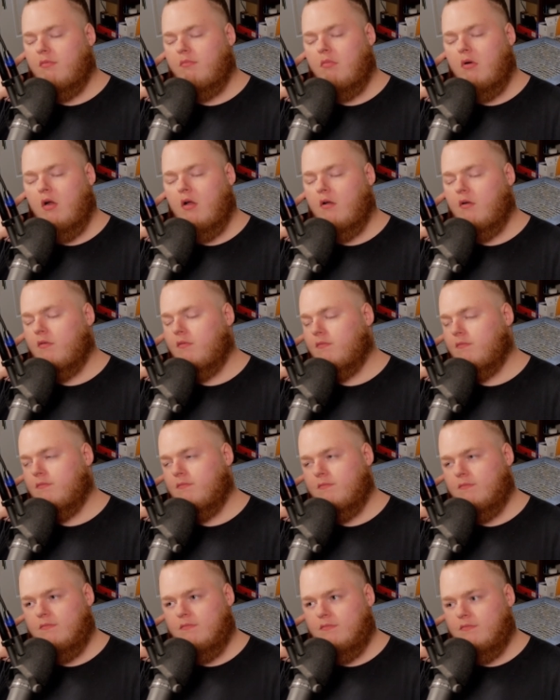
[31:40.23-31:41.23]
bro,
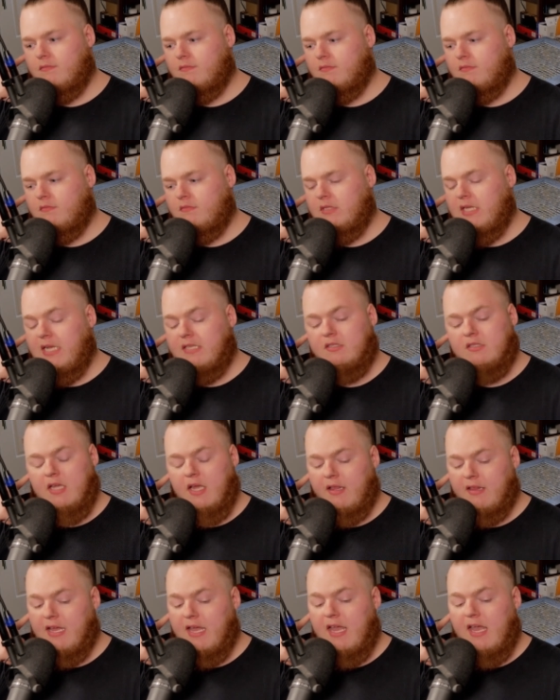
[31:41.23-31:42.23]
that's
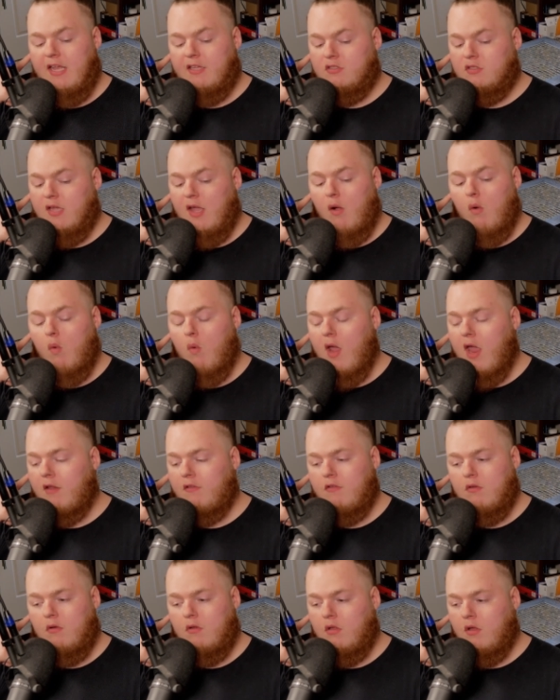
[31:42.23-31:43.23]
like that hits like way
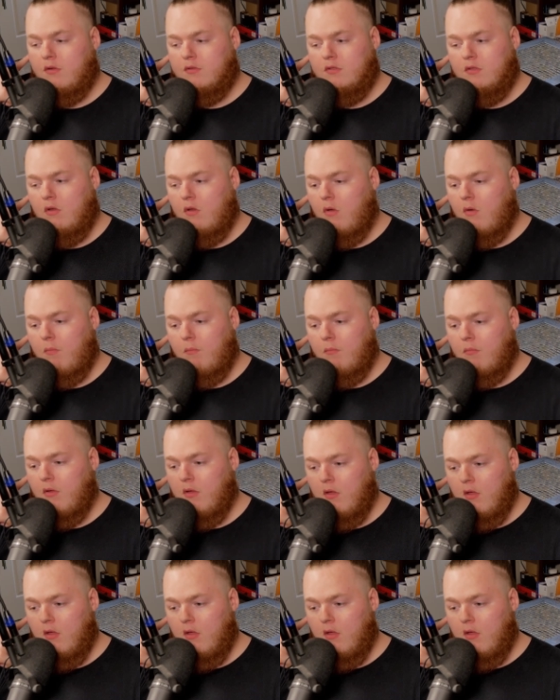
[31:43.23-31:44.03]
too close to home.